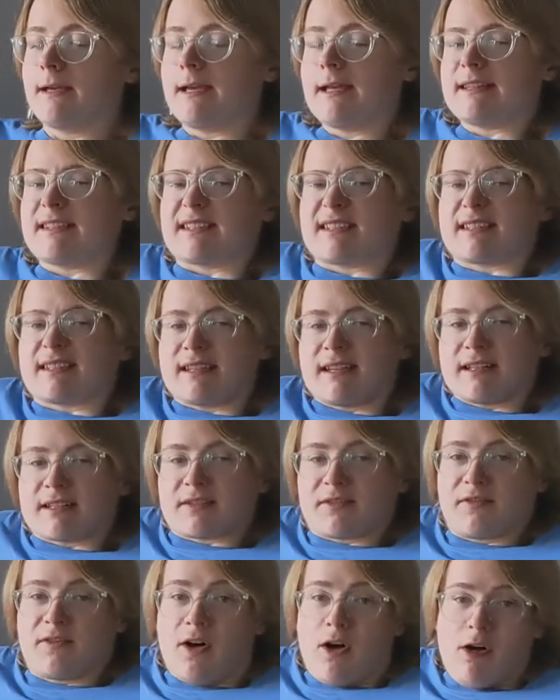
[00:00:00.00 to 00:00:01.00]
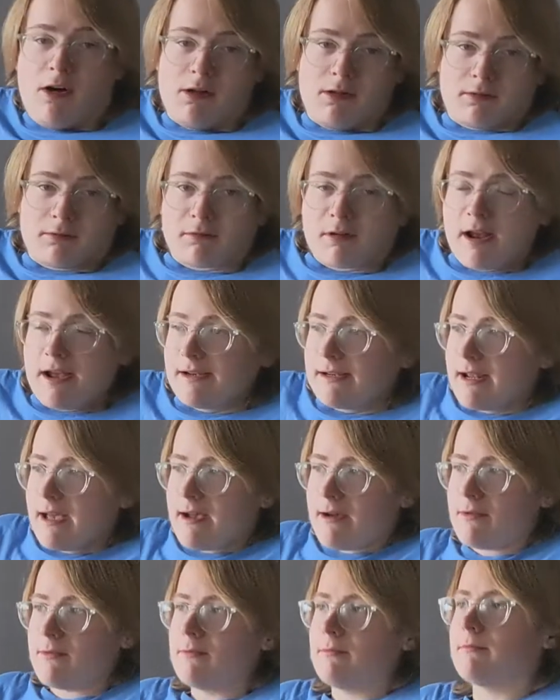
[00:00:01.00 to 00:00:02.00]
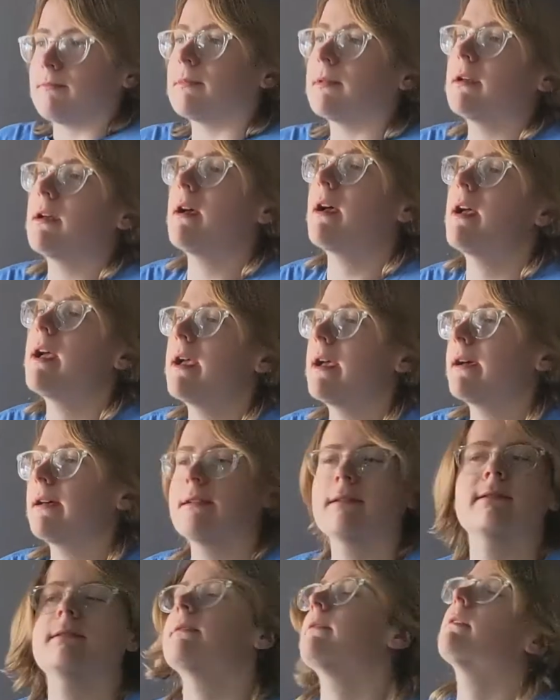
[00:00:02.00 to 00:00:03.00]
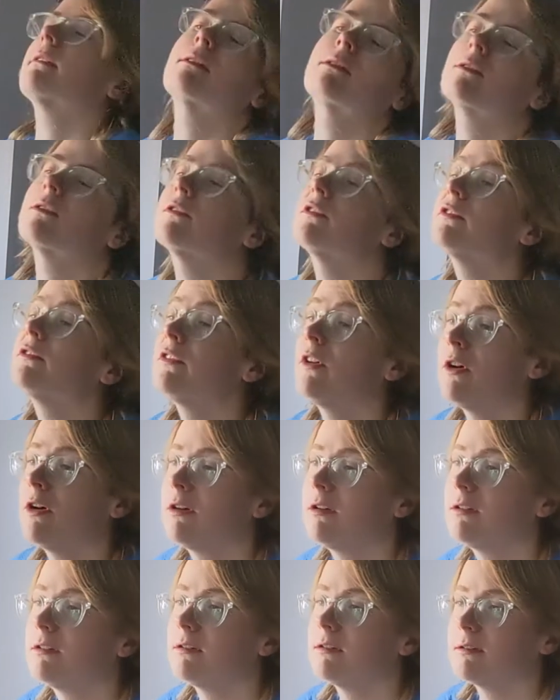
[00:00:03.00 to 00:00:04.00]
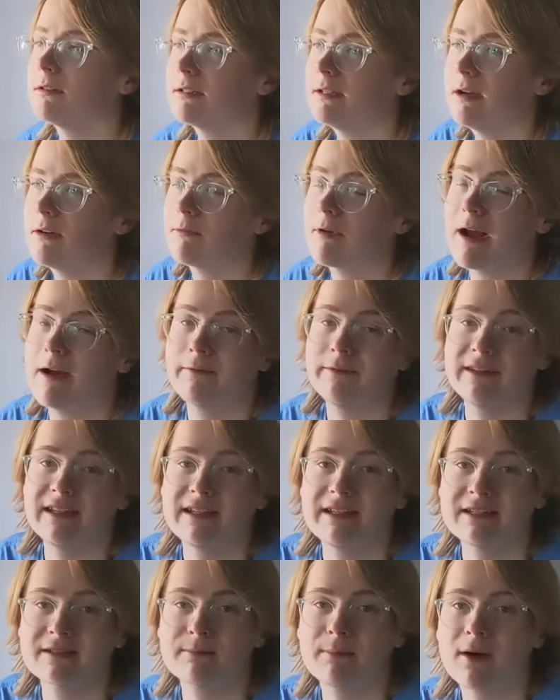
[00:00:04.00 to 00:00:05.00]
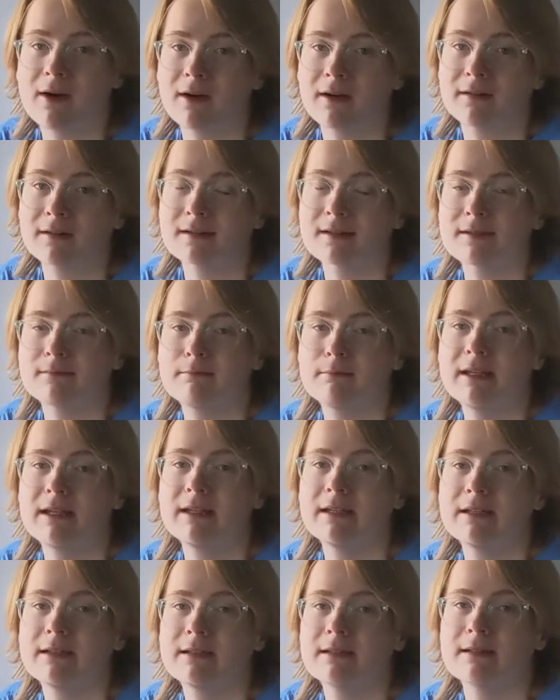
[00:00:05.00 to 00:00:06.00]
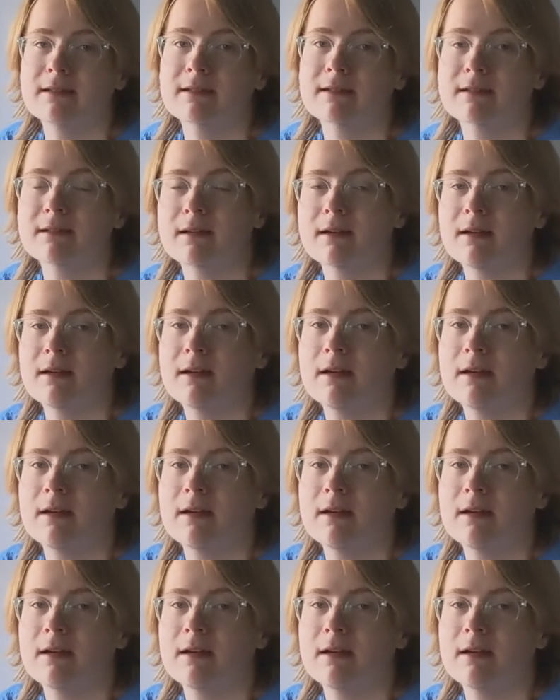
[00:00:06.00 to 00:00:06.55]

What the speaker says: It's fall right now, and fall around these parts means